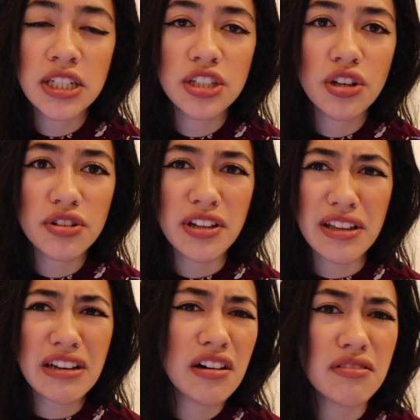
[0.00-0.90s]
You know, you're not
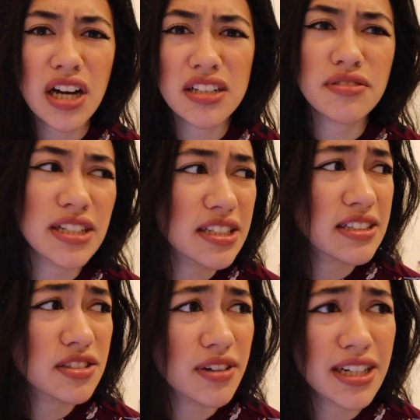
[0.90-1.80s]
like, oh God, do I need
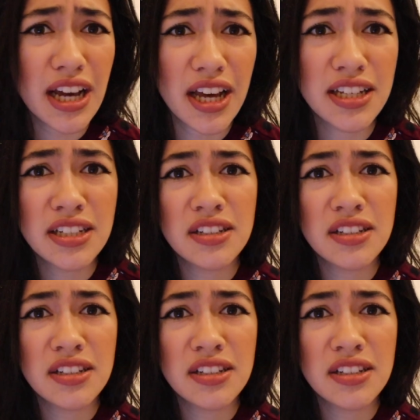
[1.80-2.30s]
this? Do I not?